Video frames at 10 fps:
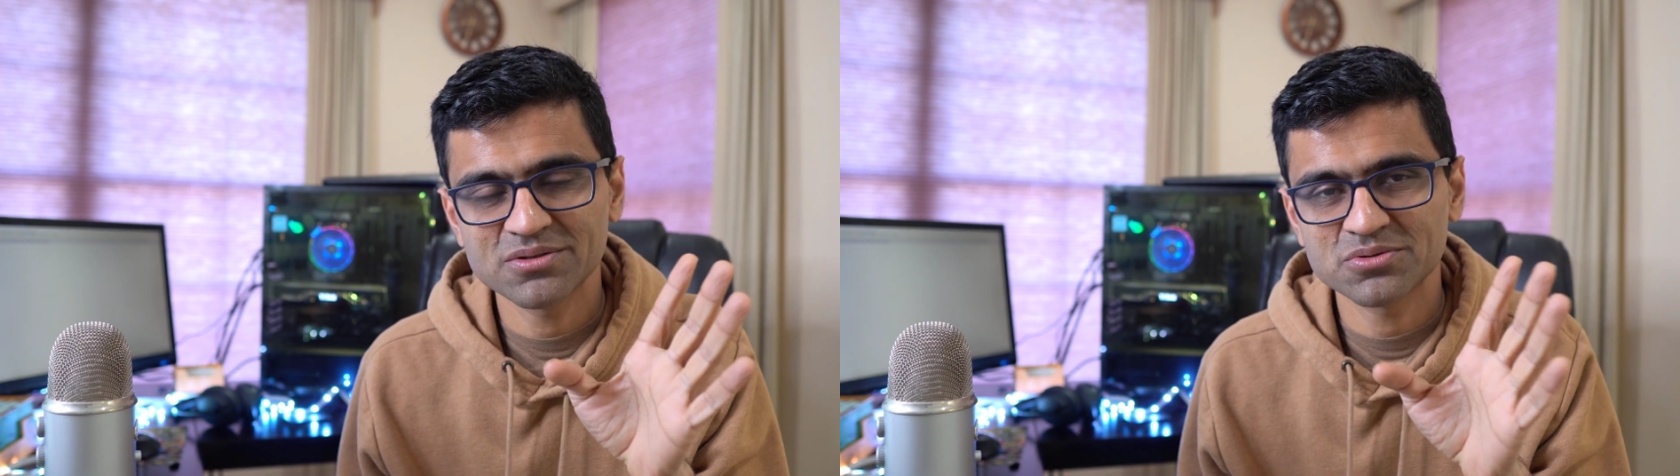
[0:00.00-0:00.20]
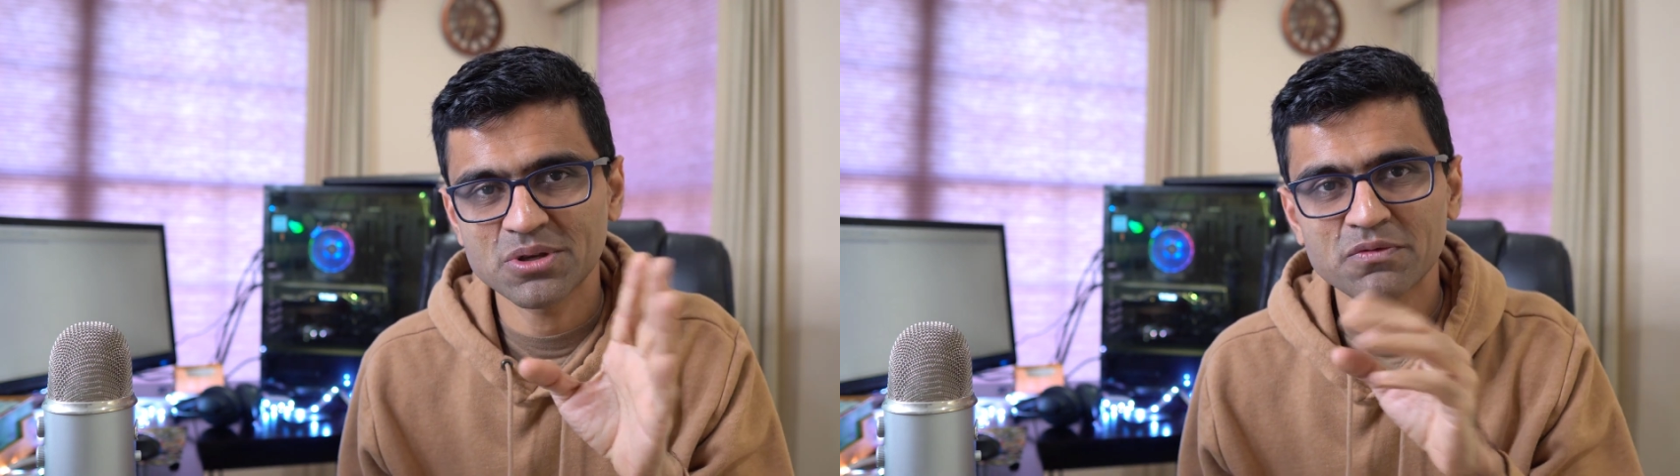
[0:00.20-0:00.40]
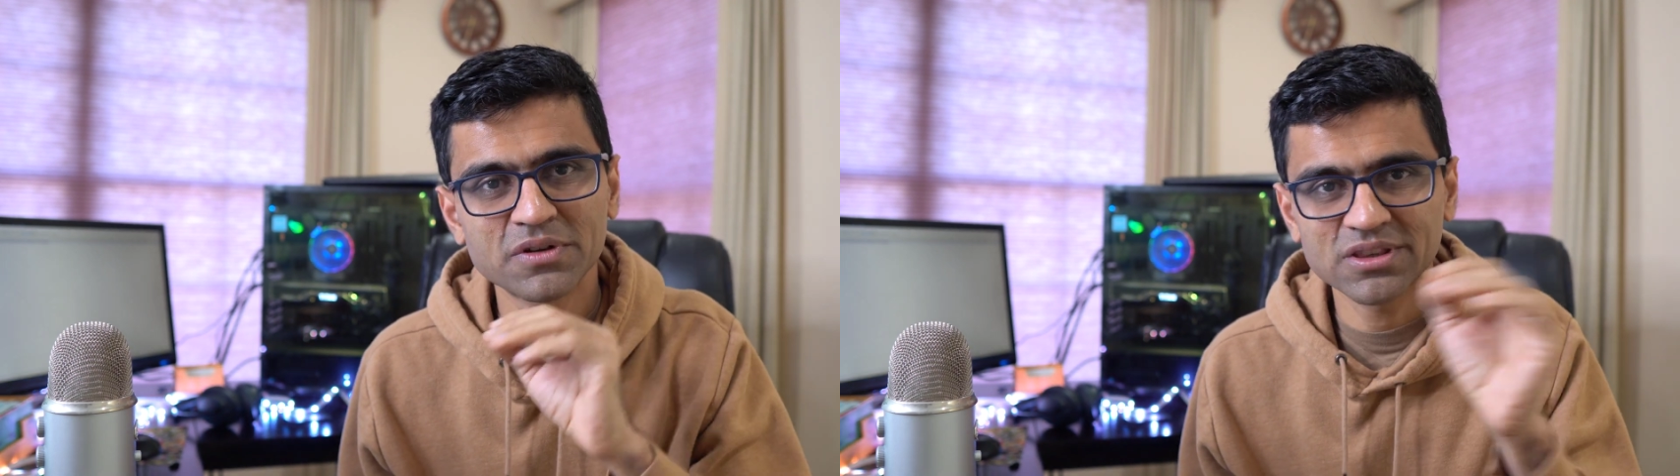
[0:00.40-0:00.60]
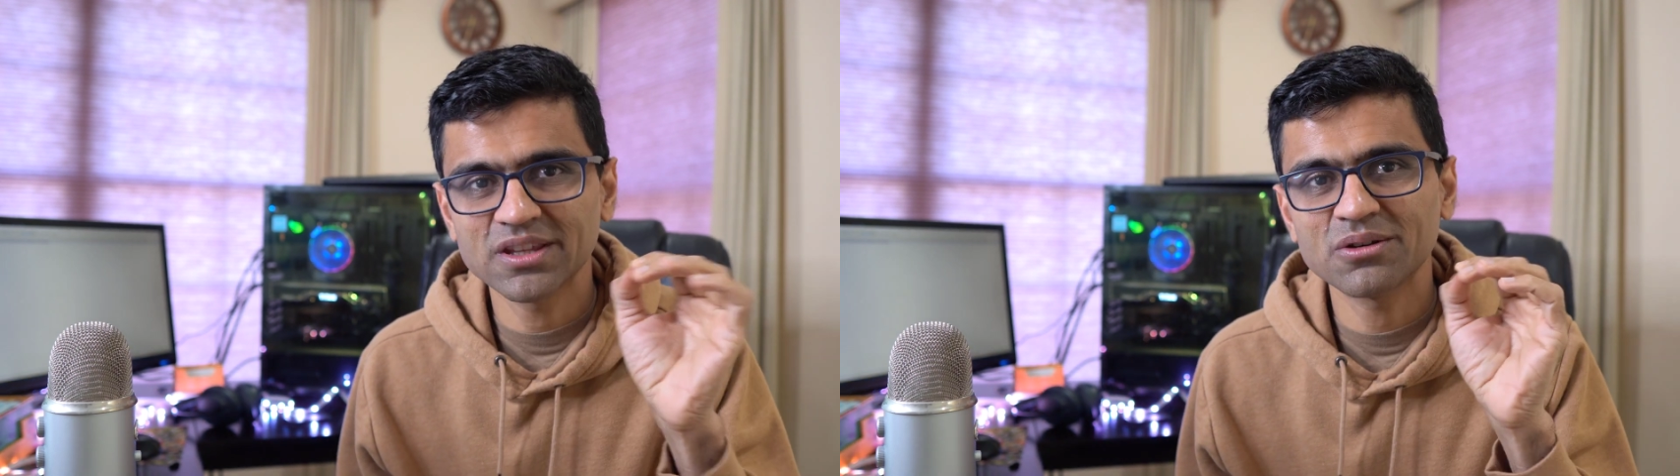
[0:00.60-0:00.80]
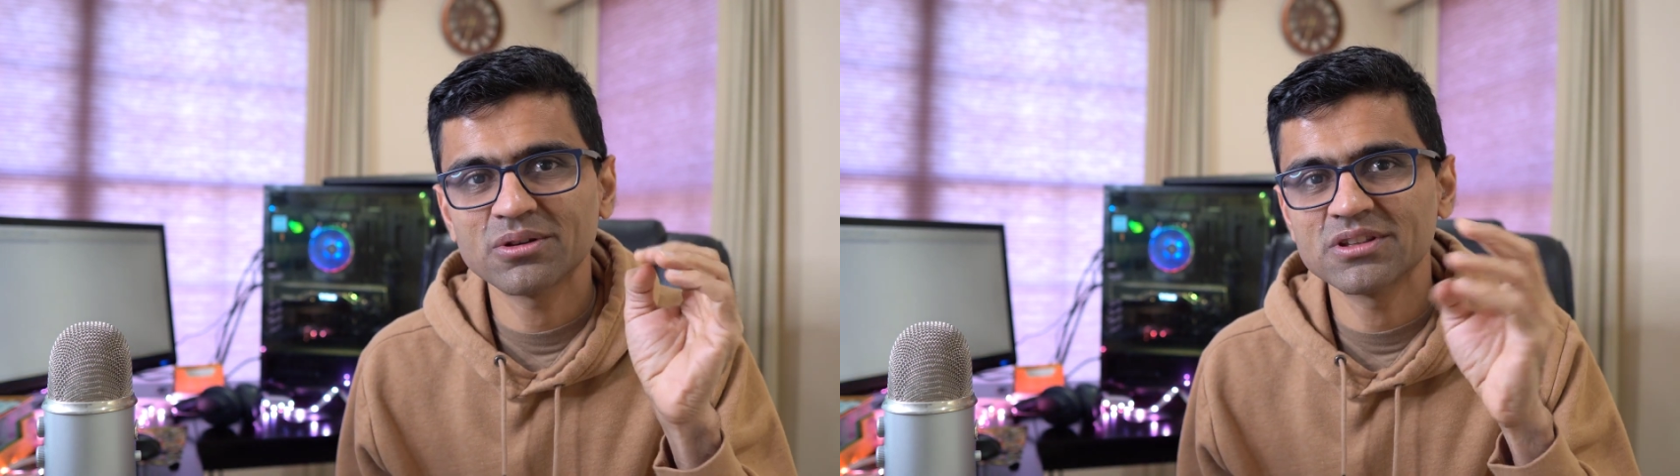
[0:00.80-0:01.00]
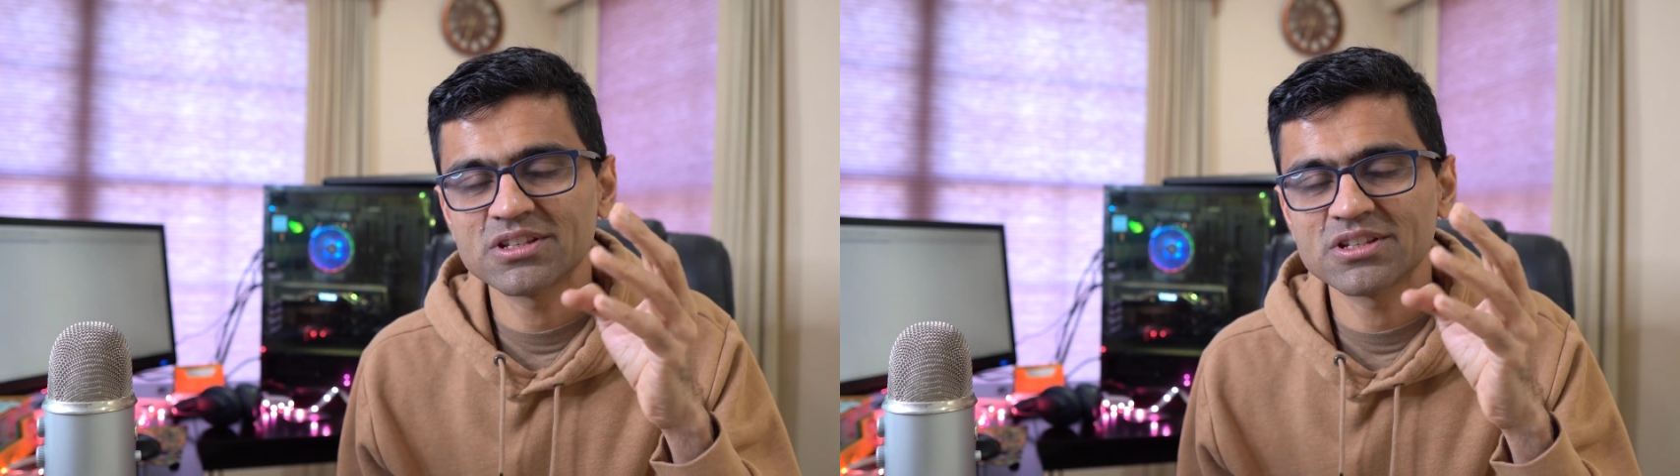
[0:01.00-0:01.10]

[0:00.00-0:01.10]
so everything on